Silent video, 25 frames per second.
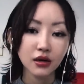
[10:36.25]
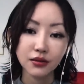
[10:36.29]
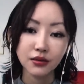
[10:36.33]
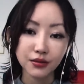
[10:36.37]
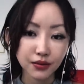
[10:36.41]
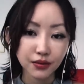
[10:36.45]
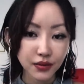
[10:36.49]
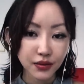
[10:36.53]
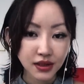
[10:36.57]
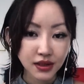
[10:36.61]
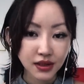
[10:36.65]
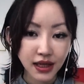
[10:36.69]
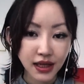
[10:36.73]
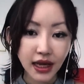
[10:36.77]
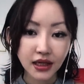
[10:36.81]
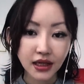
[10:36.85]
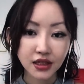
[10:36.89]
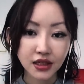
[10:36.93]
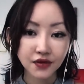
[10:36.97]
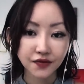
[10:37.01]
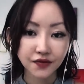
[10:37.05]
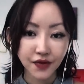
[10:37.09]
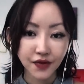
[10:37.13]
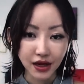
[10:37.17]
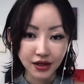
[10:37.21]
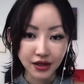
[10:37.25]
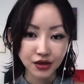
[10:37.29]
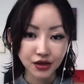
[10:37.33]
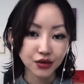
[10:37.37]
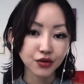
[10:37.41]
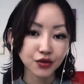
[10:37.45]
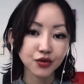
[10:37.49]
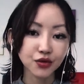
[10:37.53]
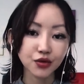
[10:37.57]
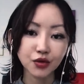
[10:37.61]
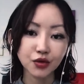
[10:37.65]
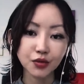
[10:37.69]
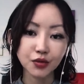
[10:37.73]
satisfaction
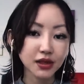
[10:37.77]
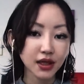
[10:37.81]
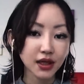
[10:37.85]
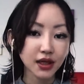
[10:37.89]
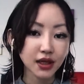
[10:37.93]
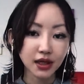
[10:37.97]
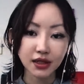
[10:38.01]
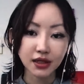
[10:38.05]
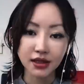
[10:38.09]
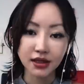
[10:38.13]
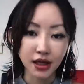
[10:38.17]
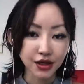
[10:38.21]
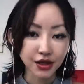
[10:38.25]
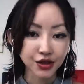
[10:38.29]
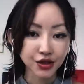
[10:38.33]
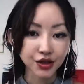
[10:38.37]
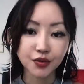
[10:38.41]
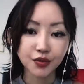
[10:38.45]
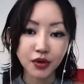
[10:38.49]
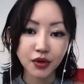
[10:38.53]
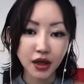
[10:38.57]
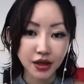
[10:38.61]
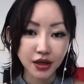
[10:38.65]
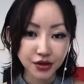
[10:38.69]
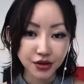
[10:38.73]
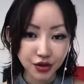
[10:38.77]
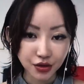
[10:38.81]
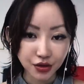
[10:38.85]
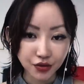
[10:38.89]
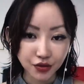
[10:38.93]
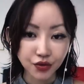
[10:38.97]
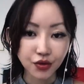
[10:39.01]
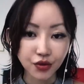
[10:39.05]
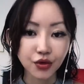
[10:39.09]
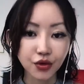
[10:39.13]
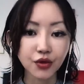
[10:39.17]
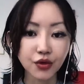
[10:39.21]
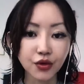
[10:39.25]
group is like sexual pleasure
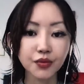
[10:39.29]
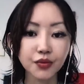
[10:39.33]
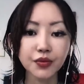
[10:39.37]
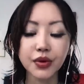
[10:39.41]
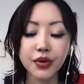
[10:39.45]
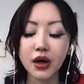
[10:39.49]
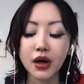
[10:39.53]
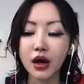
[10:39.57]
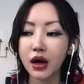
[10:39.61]
group,